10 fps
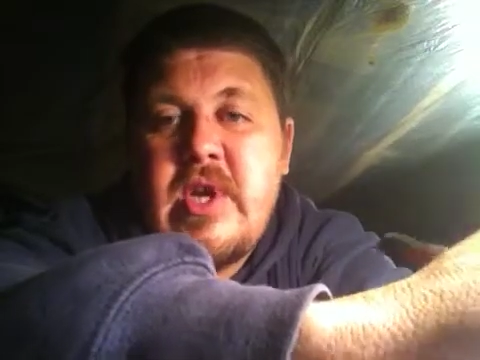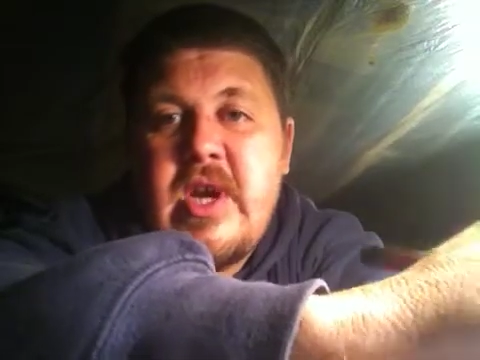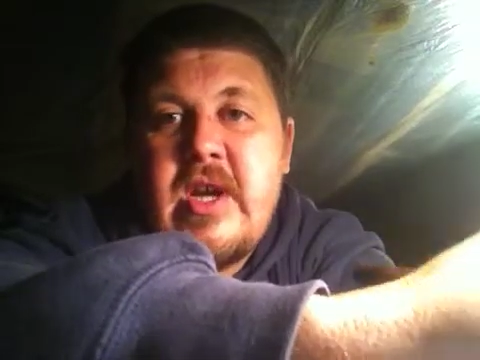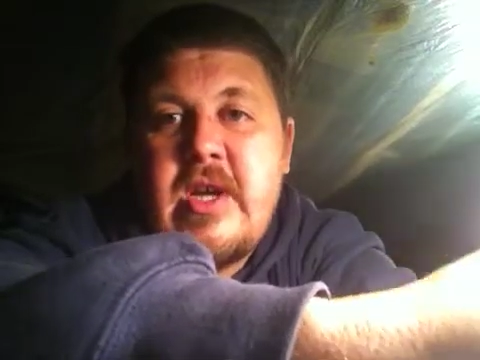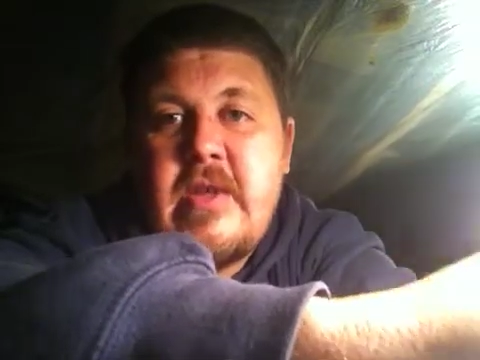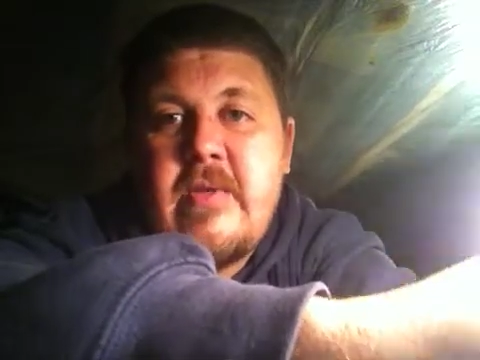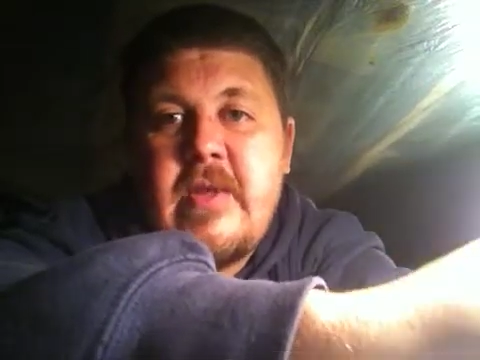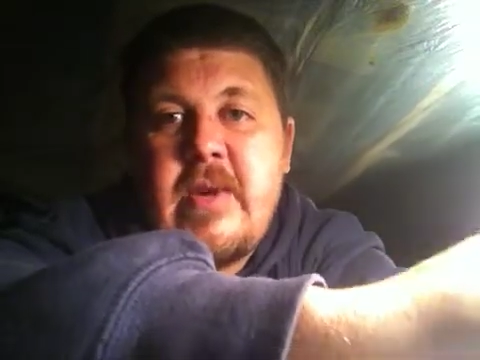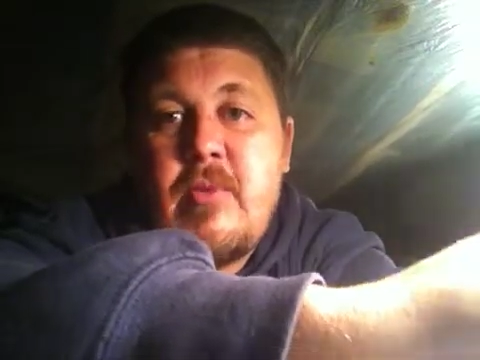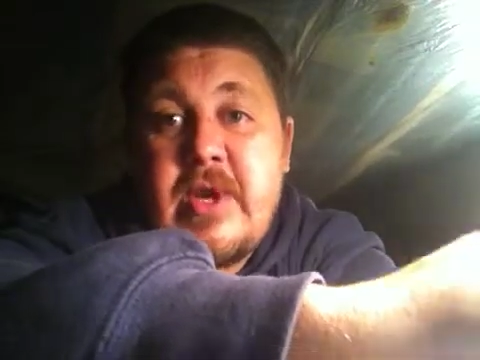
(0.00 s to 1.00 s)

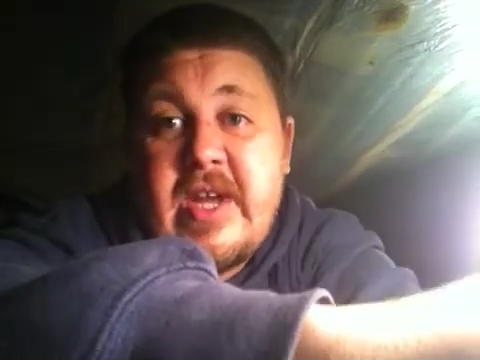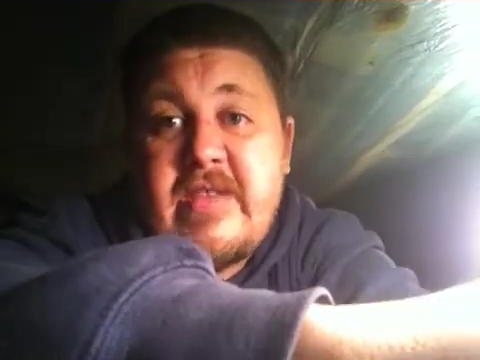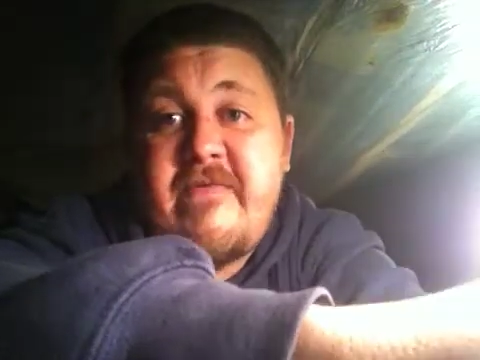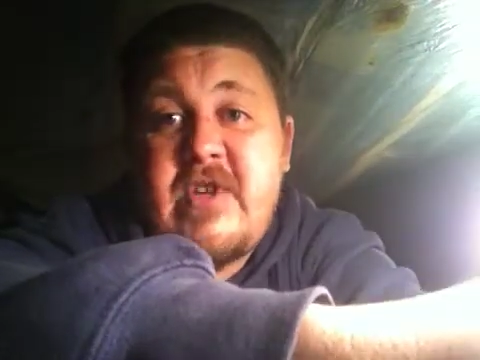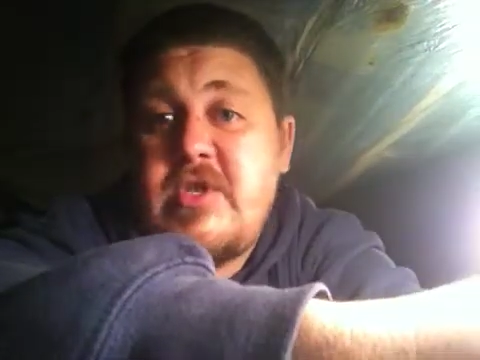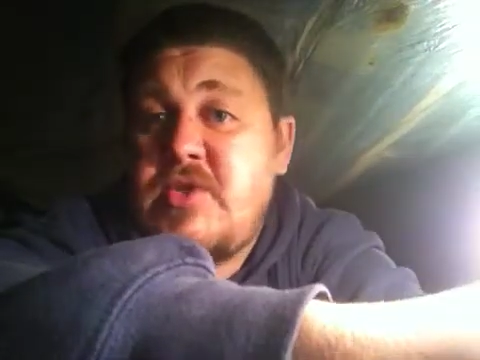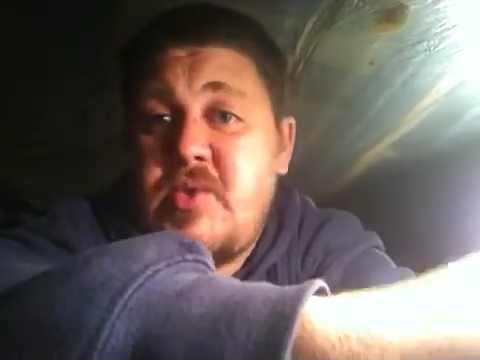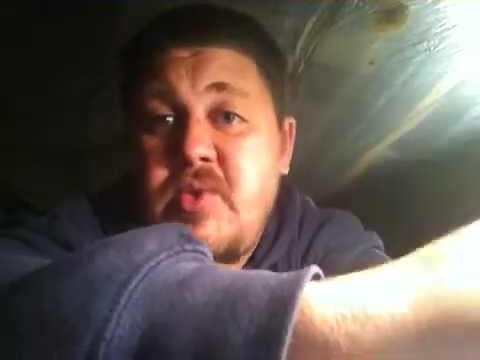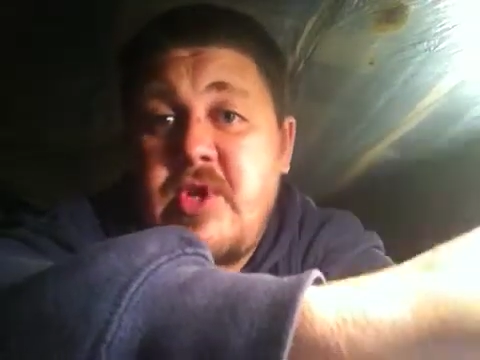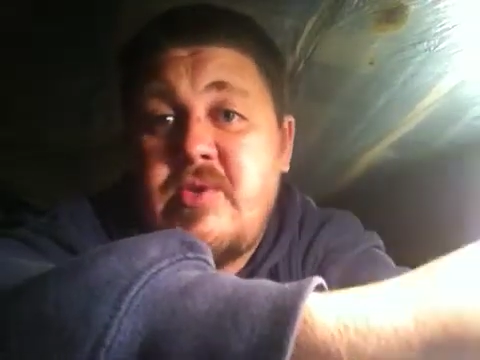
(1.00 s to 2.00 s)
and then when that's
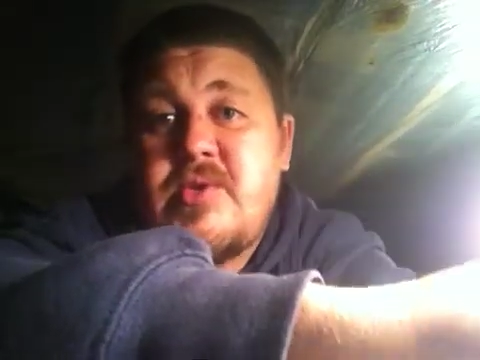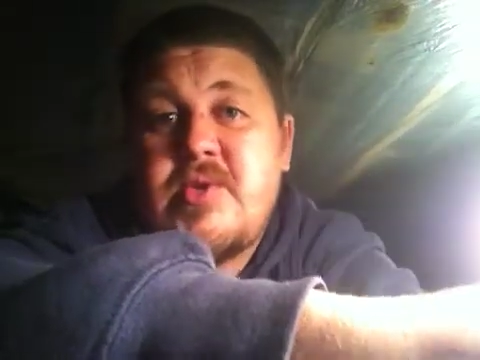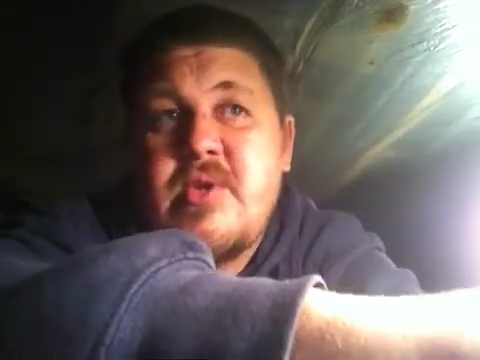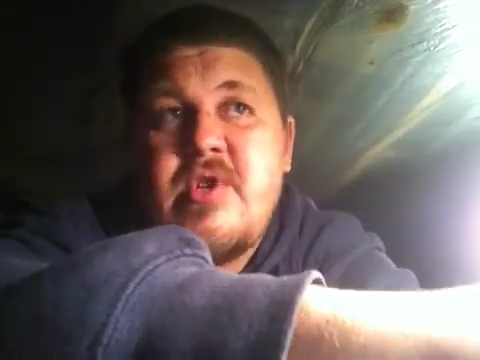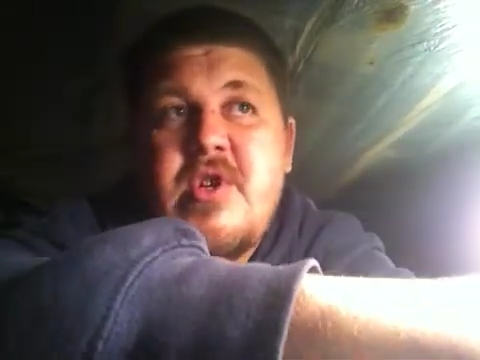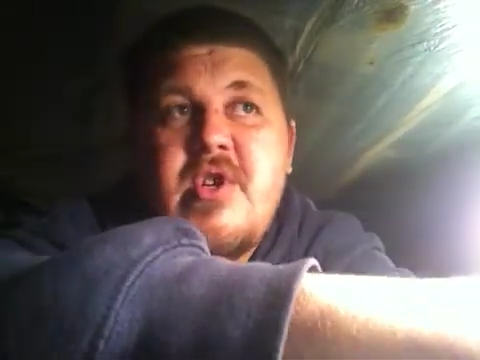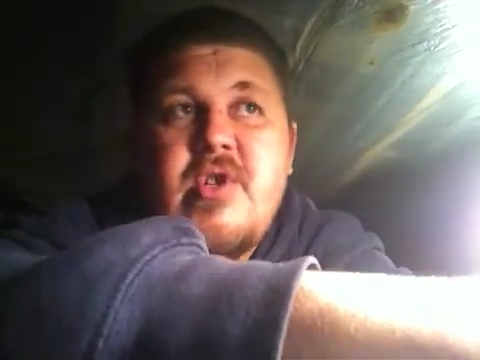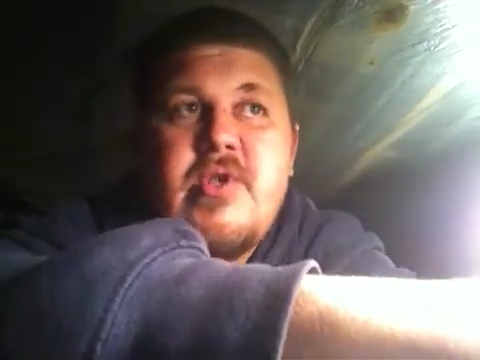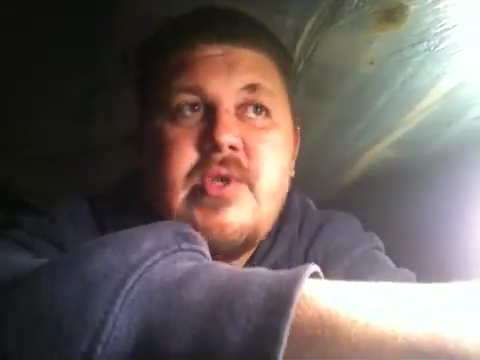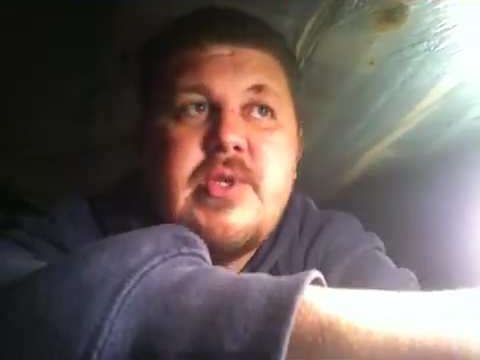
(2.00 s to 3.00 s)
finished, who knows?
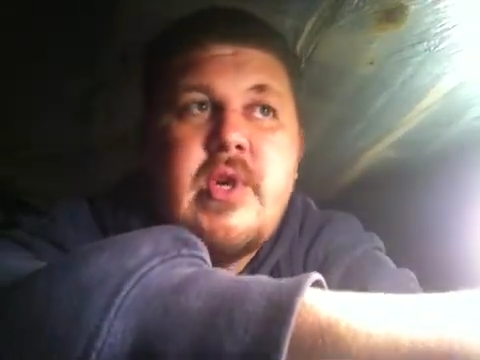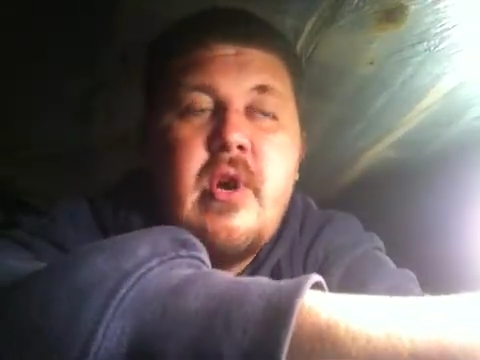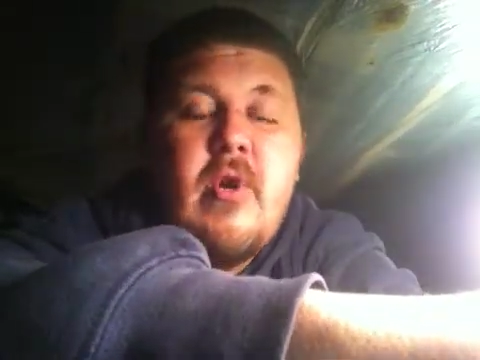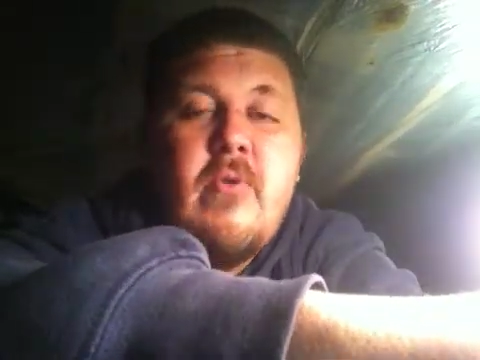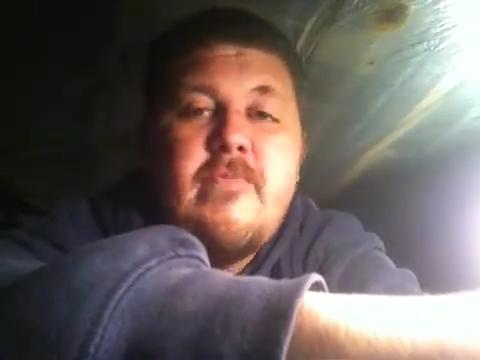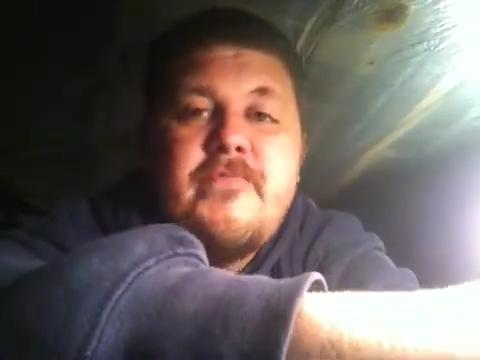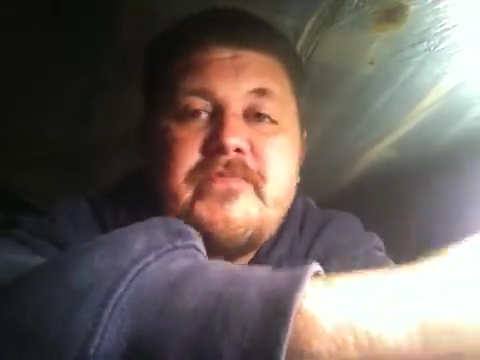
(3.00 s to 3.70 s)
So